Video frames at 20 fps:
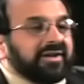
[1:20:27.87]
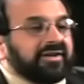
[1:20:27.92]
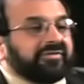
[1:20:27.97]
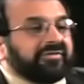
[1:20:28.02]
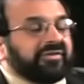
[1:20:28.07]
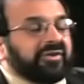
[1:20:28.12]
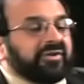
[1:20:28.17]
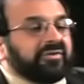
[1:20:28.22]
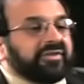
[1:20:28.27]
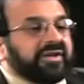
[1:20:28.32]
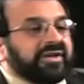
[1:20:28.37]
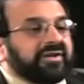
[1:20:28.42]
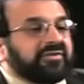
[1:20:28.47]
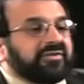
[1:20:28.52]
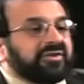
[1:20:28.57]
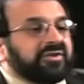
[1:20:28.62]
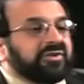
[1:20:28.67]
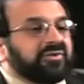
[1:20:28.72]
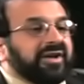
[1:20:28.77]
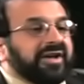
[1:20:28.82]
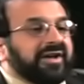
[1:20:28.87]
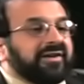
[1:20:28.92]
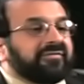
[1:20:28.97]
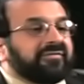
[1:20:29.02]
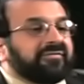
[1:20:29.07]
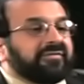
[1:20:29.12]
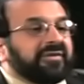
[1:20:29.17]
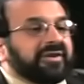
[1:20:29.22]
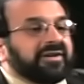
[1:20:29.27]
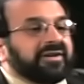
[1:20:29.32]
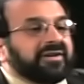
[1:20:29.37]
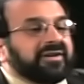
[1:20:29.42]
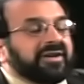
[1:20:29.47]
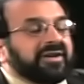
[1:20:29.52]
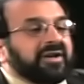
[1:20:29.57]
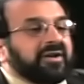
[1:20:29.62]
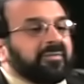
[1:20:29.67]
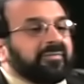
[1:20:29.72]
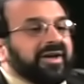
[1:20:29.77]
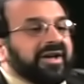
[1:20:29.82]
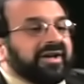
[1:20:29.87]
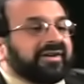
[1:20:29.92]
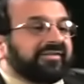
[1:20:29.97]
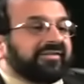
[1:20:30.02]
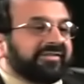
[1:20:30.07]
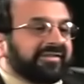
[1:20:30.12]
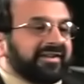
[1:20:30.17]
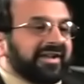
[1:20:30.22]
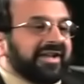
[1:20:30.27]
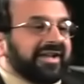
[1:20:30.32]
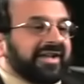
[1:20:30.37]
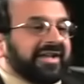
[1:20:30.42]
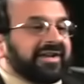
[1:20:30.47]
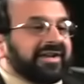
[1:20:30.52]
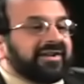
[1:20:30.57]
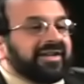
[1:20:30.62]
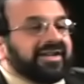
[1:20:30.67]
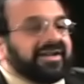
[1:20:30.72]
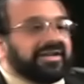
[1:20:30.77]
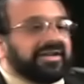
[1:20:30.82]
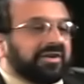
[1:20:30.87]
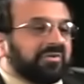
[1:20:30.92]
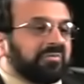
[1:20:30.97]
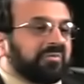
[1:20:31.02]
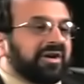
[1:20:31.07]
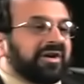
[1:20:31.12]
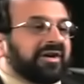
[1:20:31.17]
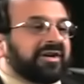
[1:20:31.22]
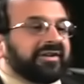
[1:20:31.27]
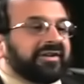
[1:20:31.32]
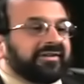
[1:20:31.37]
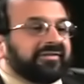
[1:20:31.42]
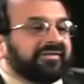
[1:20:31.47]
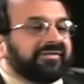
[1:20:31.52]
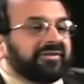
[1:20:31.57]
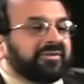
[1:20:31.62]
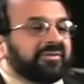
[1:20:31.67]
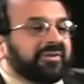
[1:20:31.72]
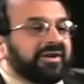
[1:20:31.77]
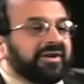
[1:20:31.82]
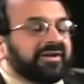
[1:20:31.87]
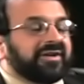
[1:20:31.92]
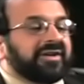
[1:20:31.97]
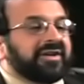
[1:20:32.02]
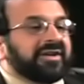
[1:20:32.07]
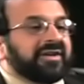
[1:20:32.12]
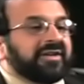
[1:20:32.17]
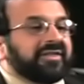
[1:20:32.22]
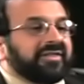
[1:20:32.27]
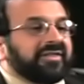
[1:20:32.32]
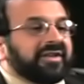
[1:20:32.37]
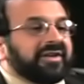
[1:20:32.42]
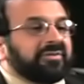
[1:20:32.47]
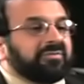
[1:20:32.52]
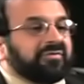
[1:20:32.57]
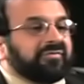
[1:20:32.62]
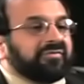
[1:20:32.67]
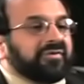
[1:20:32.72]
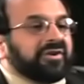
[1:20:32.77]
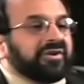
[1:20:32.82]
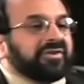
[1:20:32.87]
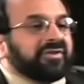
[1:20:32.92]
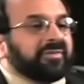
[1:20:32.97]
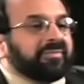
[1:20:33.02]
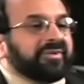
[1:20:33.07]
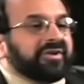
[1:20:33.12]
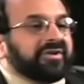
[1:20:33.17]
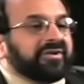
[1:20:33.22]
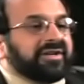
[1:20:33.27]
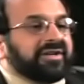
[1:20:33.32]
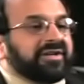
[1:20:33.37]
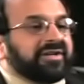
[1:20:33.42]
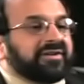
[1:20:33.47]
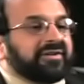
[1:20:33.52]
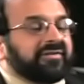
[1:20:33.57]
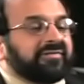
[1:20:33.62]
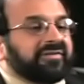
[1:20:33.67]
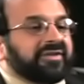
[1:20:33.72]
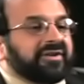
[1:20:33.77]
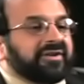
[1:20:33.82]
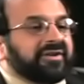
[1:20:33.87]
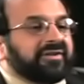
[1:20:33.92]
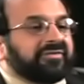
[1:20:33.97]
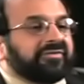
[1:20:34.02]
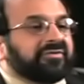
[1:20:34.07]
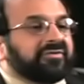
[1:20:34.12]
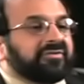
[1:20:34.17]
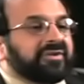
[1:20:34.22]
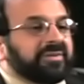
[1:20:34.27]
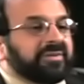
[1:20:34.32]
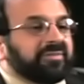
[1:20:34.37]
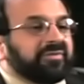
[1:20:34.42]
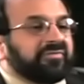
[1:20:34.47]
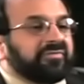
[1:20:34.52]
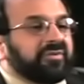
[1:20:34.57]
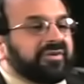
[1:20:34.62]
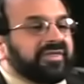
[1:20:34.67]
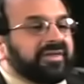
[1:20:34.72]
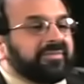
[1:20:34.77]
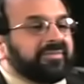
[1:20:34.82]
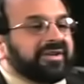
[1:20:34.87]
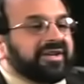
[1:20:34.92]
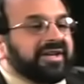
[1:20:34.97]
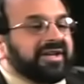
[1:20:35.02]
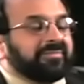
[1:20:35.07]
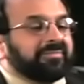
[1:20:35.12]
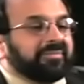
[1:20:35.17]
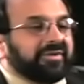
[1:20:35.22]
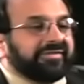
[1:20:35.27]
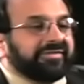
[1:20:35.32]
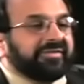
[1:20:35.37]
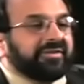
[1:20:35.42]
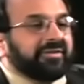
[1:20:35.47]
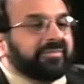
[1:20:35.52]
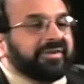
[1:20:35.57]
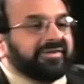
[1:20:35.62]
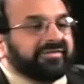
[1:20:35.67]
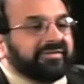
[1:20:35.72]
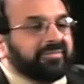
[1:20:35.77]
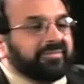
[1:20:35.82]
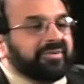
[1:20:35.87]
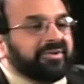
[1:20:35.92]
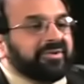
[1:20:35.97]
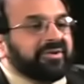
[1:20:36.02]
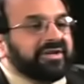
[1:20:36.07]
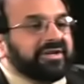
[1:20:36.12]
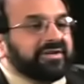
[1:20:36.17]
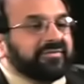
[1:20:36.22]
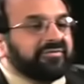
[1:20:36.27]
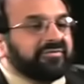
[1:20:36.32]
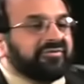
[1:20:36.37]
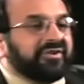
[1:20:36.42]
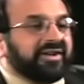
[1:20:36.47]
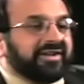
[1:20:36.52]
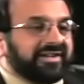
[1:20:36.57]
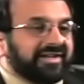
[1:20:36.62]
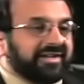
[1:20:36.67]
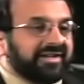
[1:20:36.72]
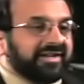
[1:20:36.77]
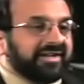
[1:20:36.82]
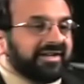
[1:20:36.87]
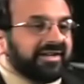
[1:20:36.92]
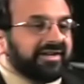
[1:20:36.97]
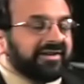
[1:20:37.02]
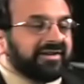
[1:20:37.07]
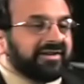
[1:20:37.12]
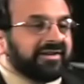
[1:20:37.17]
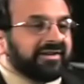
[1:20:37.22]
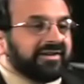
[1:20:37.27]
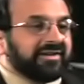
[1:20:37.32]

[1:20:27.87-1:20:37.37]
So that you have Pakistan and Iran and so on, they refer to the period of their history before they became Muslim as the period of jahiliya.